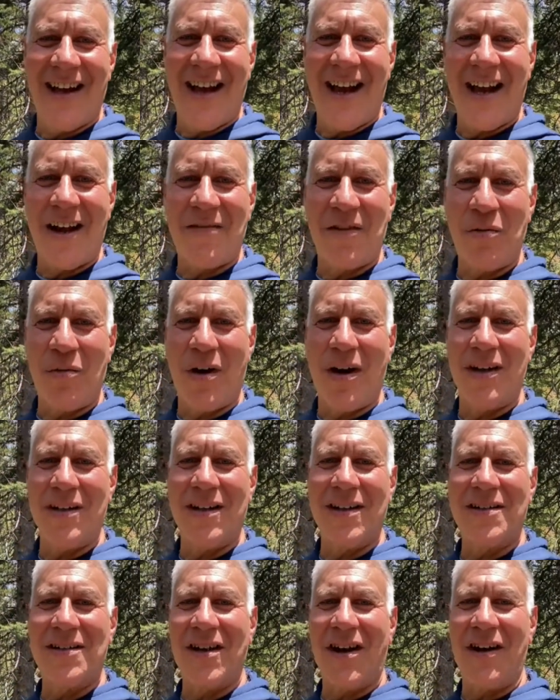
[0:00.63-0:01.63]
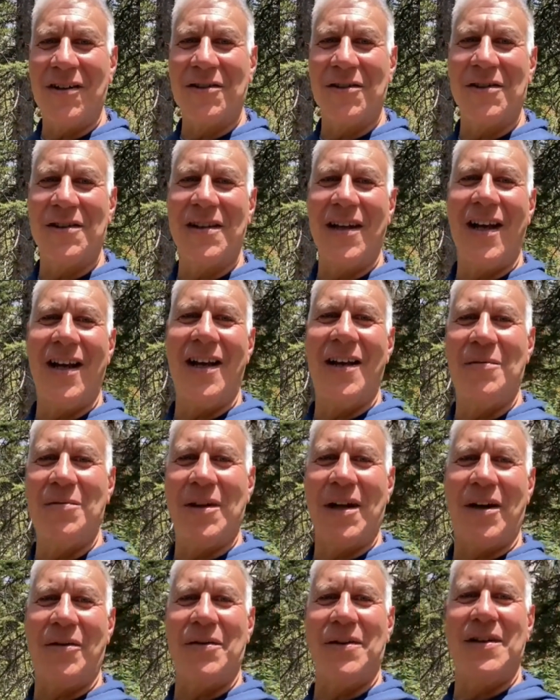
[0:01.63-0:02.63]
Hey everyone, it's Dr.
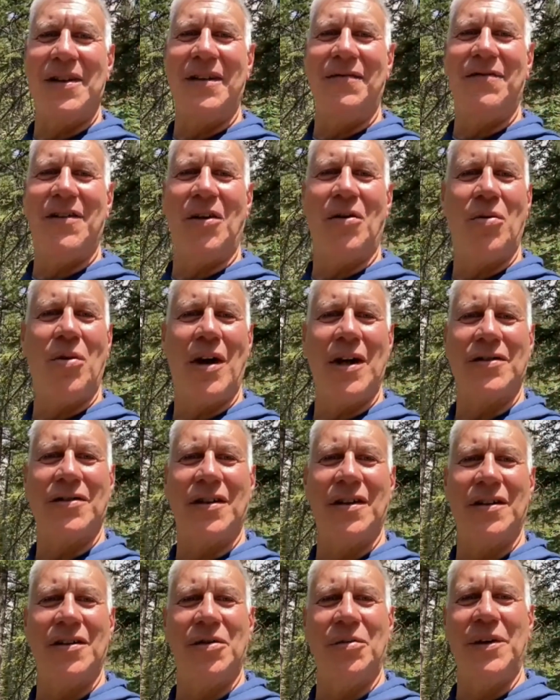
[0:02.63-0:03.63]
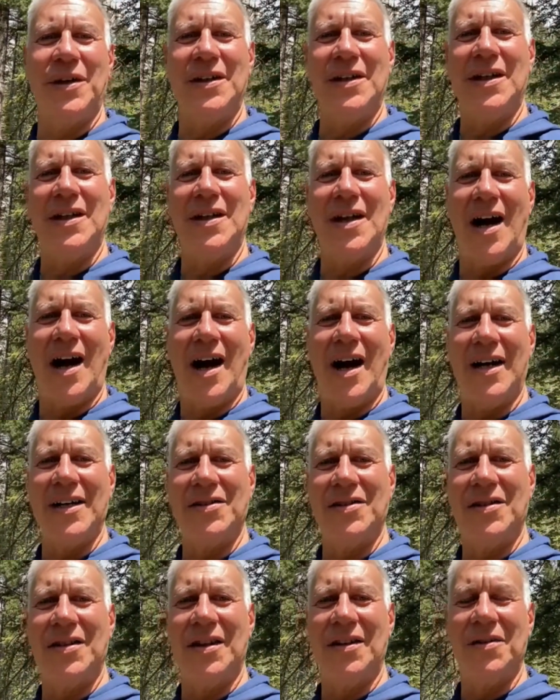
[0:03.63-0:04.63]
Sam, and I received a question Do we need eye
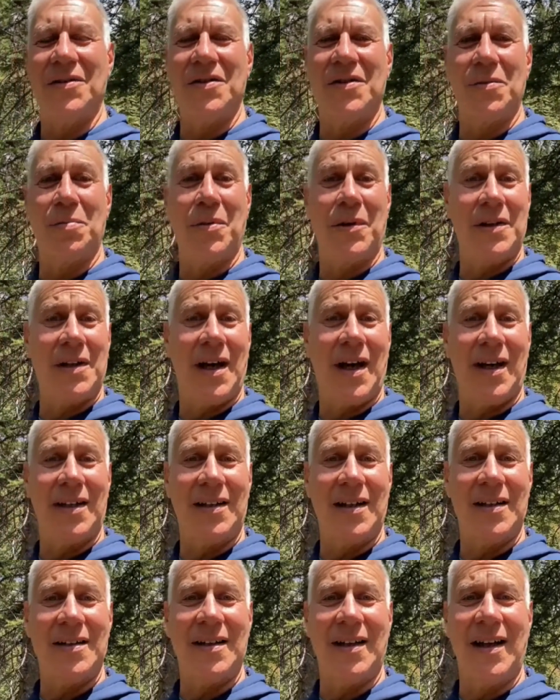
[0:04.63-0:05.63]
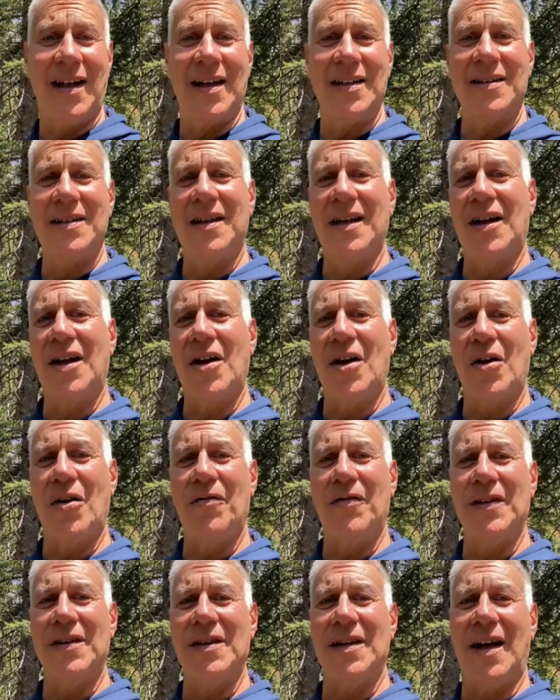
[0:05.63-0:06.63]
shields to protect us against the
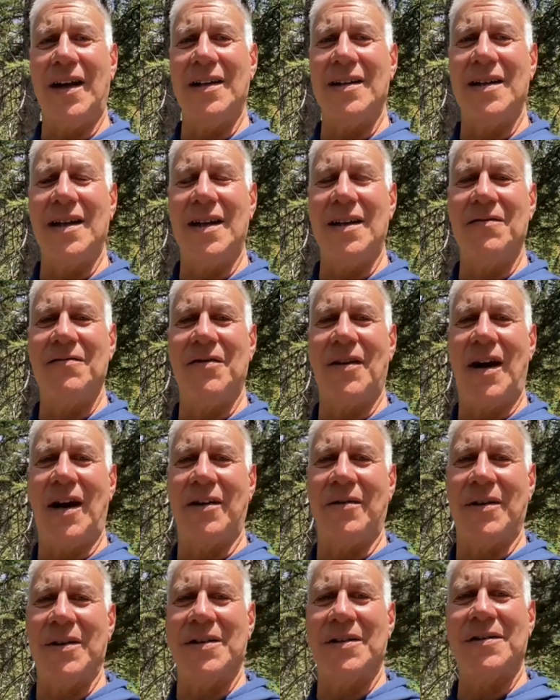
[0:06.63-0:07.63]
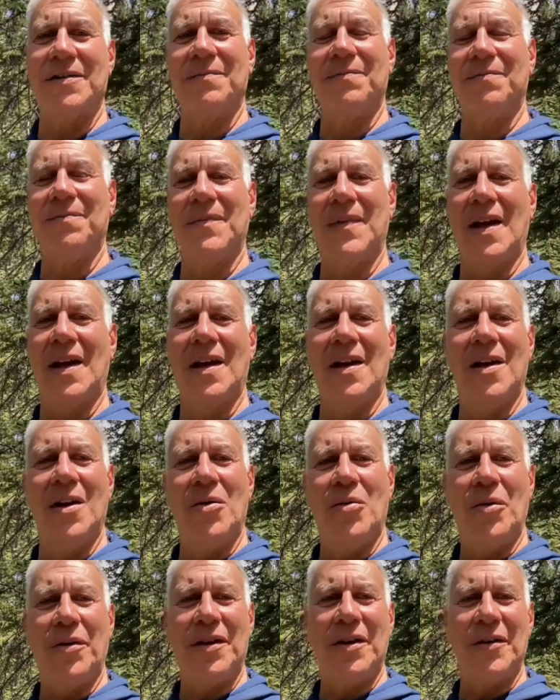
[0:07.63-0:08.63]
COVID 19 virus?
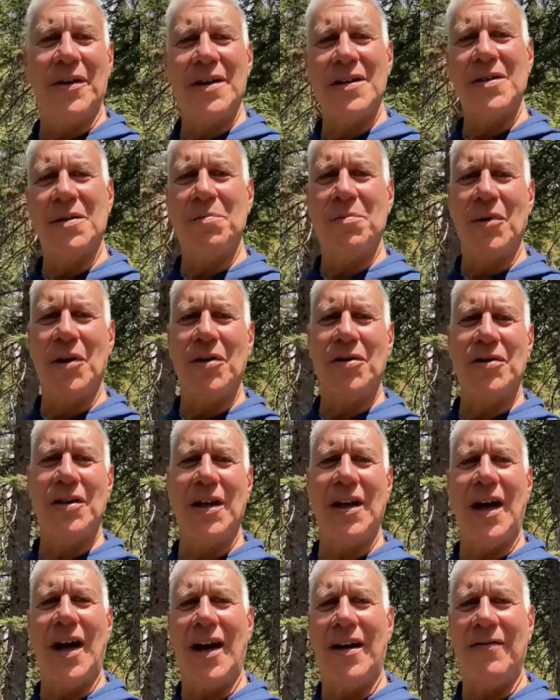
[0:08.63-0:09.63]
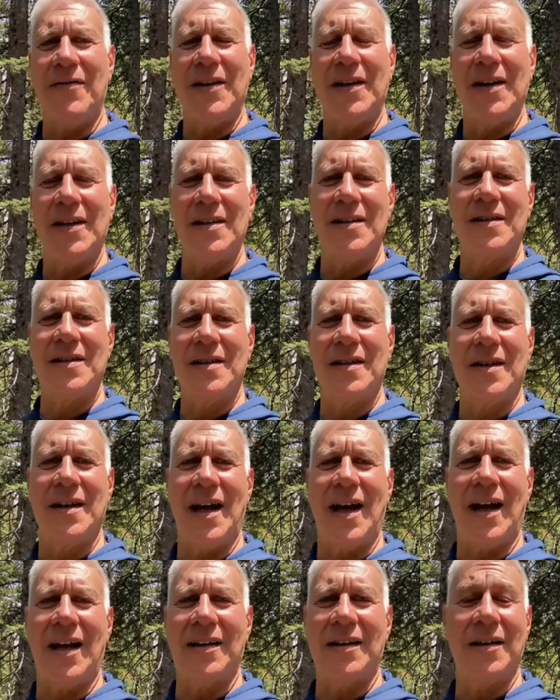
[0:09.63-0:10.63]
Well, there is emerging evidence
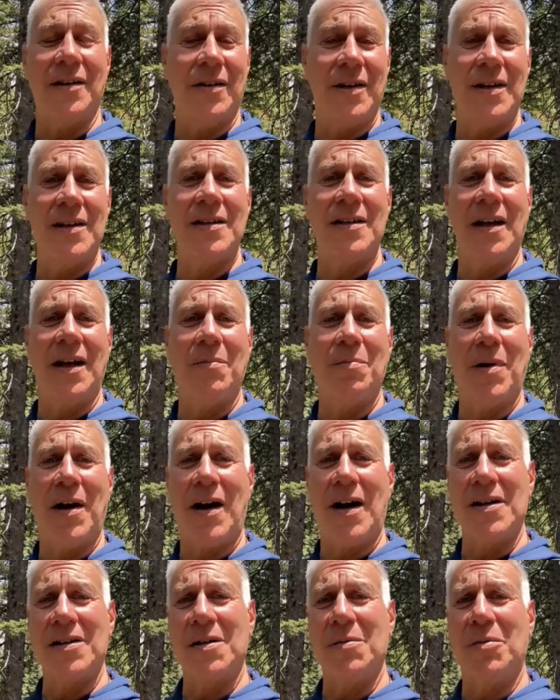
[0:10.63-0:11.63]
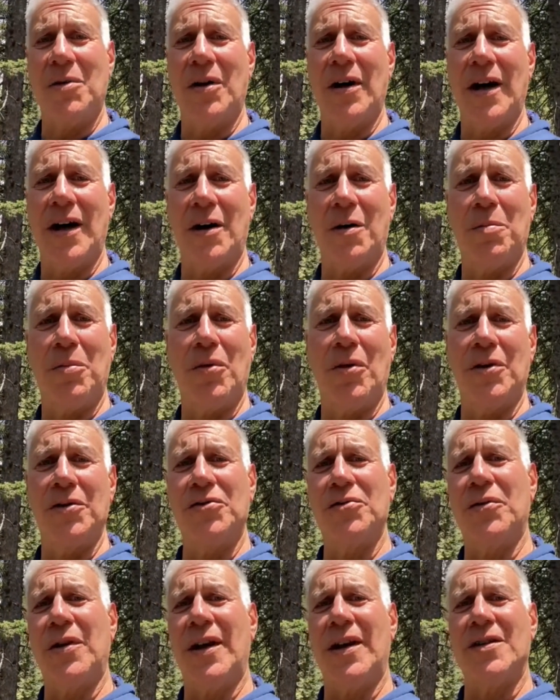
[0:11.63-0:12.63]
that there is a possible
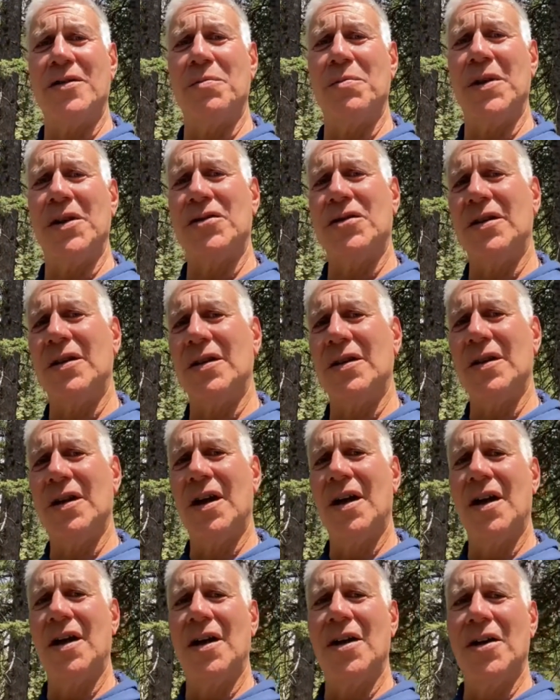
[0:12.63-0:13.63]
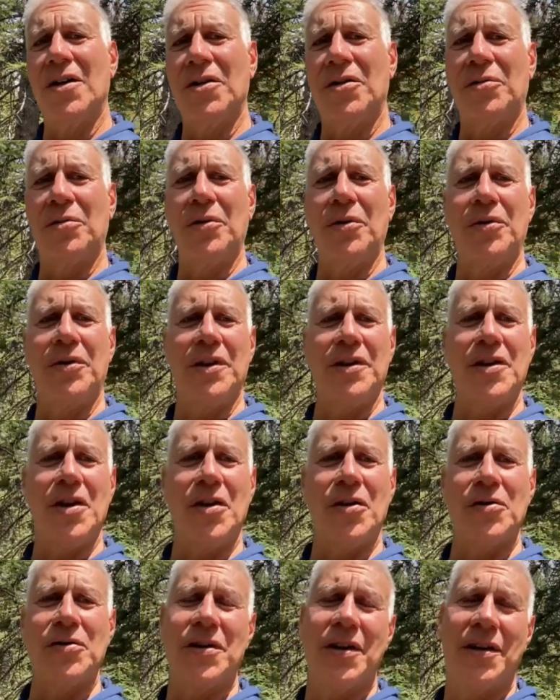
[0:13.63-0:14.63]
airborne transmission through the
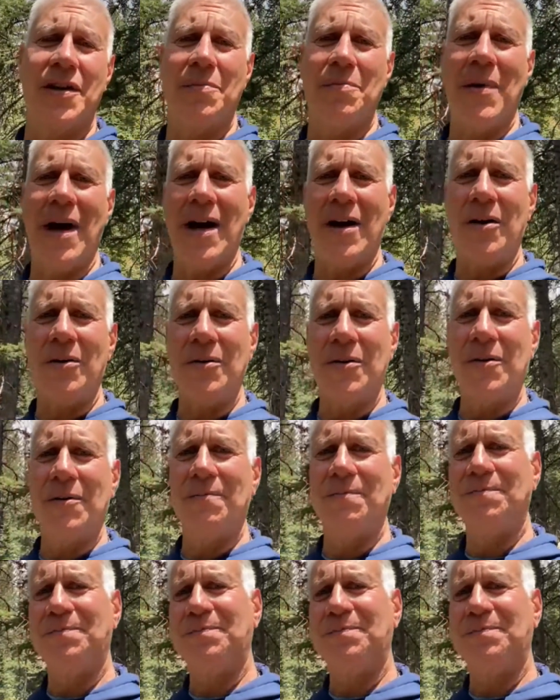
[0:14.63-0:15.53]
nose and the mouth.